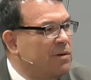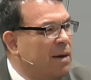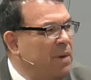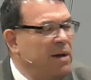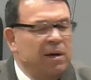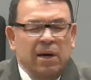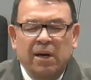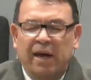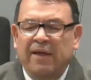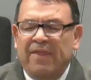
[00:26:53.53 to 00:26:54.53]
I mean,
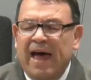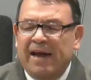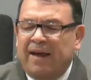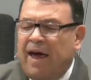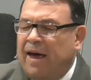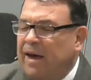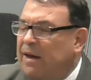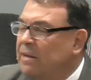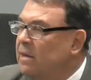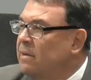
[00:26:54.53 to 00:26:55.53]
in that
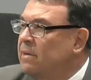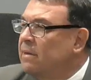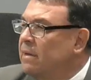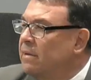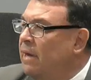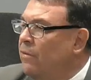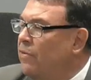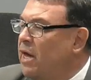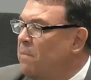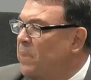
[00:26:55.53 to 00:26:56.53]
day, you know,
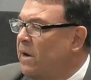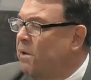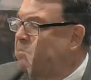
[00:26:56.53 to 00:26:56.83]
they compared him